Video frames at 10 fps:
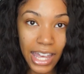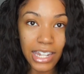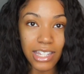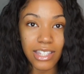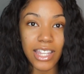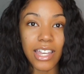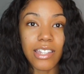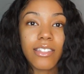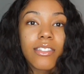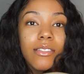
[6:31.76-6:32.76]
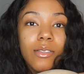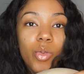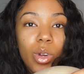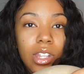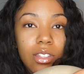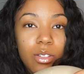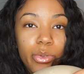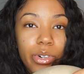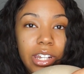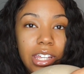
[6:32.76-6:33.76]
And it says 22
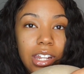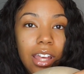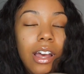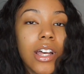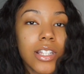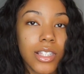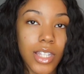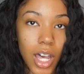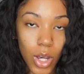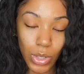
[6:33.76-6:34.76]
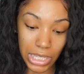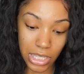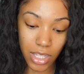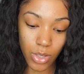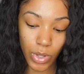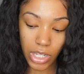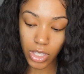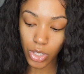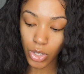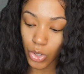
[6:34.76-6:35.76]
on it. So this is a
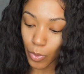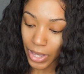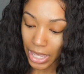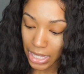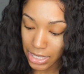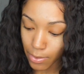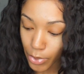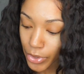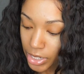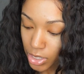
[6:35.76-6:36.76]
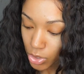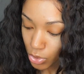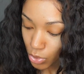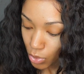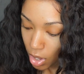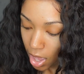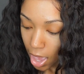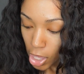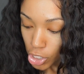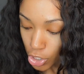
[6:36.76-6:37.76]
22, but it's important to
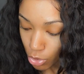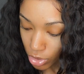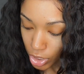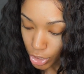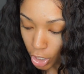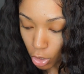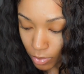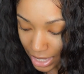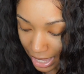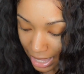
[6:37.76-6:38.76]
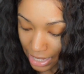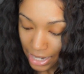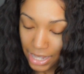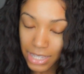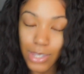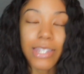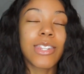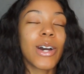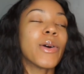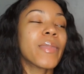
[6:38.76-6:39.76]
use the dome head
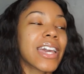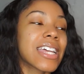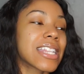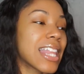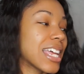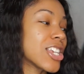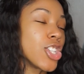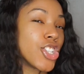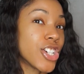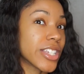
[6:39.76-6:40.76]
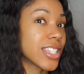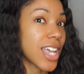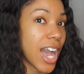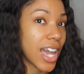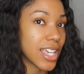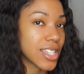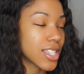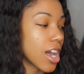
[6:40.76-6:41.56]
that is your size.